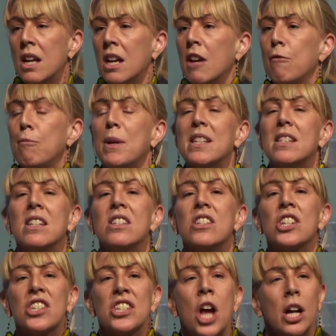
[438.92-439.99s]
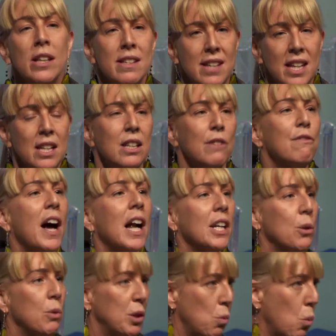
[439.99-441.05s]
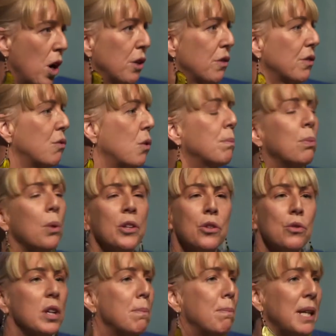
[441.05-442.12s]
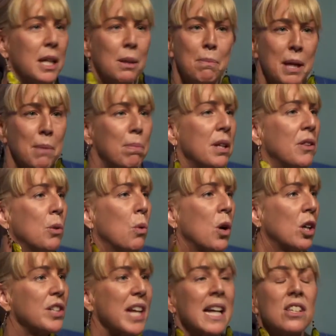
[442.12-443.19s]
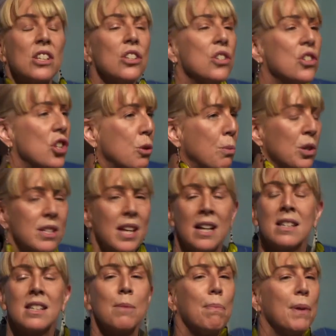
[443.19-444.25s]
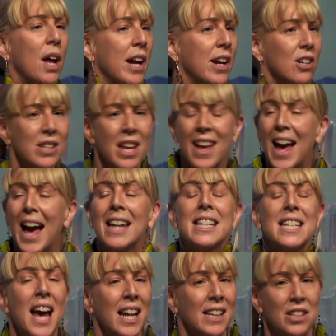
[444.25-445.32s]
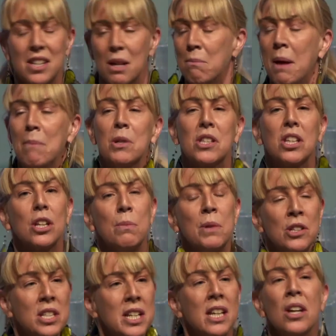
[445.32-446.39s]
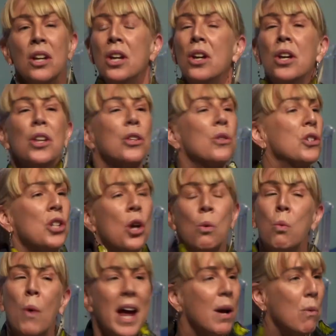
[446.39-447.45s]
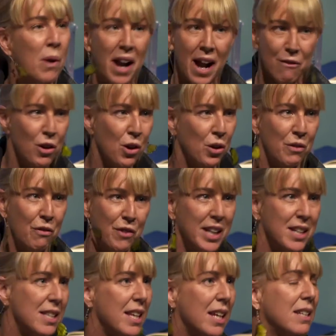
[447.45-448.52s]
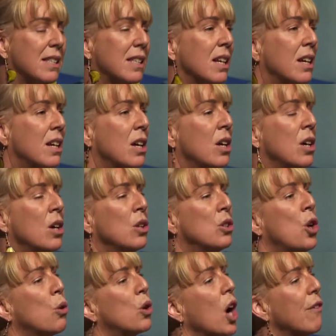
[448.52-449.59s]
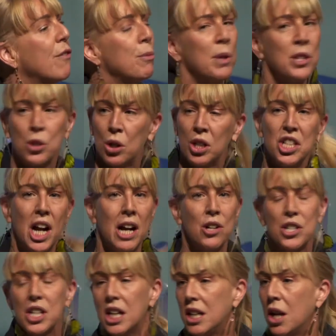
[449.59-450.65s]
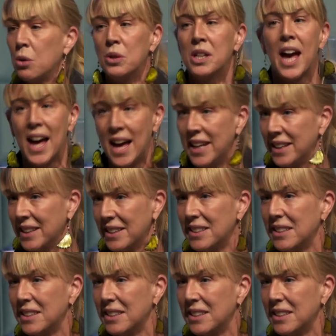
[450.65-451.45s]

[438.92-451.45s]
If business does not see the value and worth of 1.3 billion people in the world as consumers and suppliers and talent and members of the community, there's no way we're ever going to fix this. No government or charity alone can.